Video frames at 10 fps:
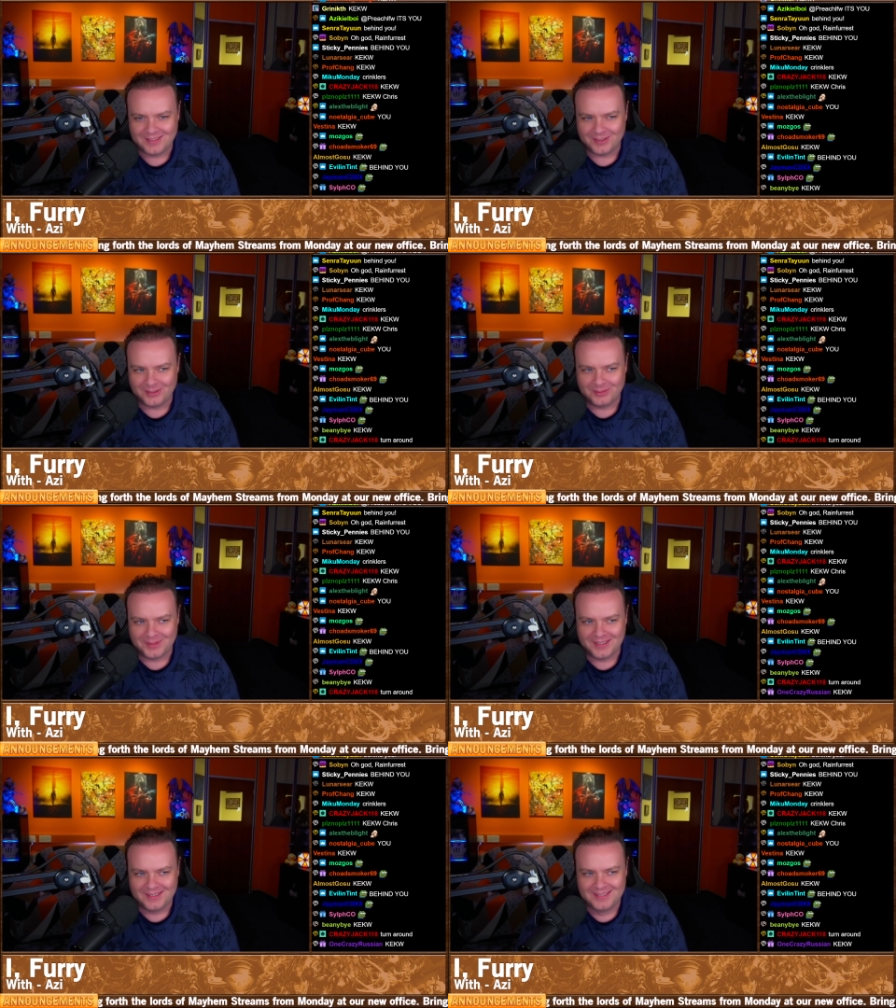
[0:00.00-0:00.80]
I don't know,
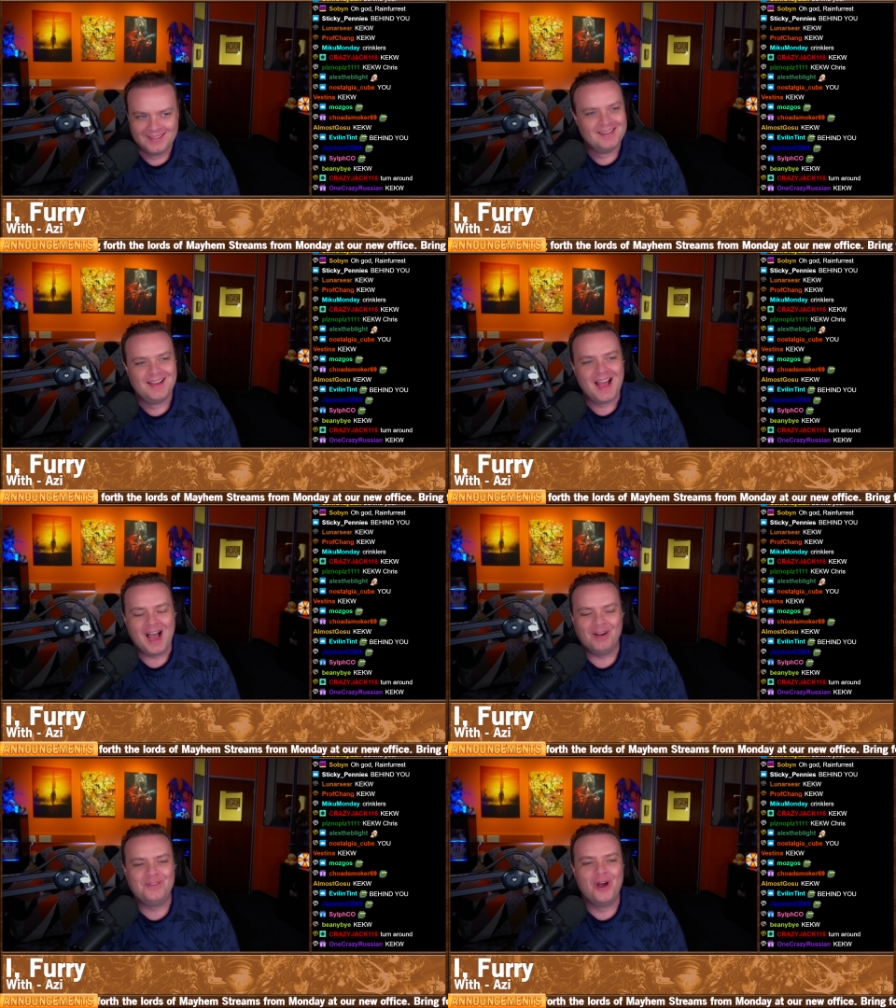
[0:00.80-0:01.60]
man.
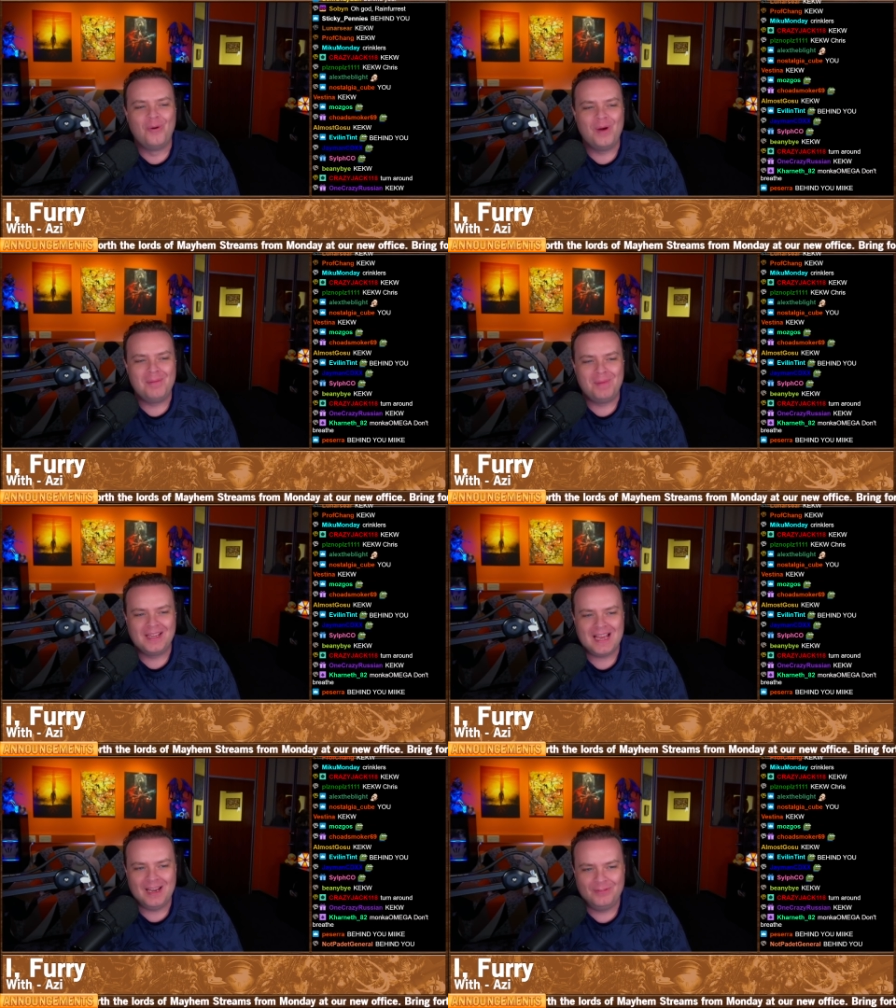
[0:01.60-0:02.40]
Out of nowhere, my
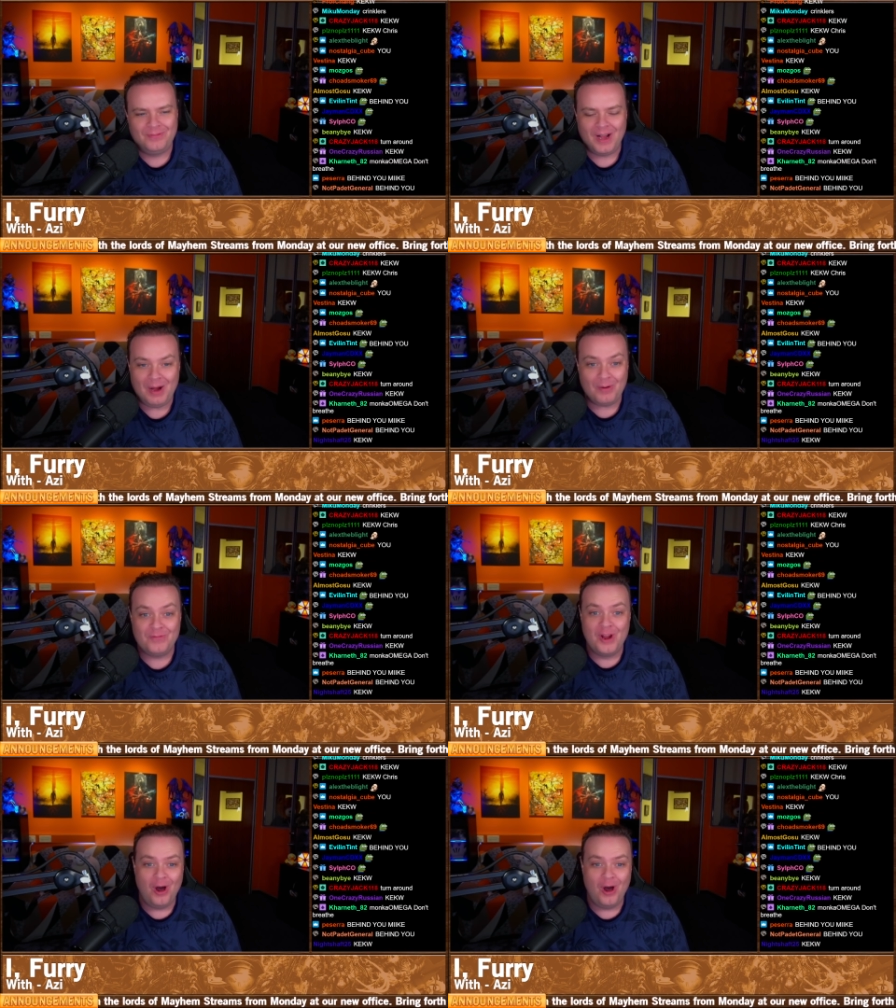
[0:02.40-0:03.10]
out of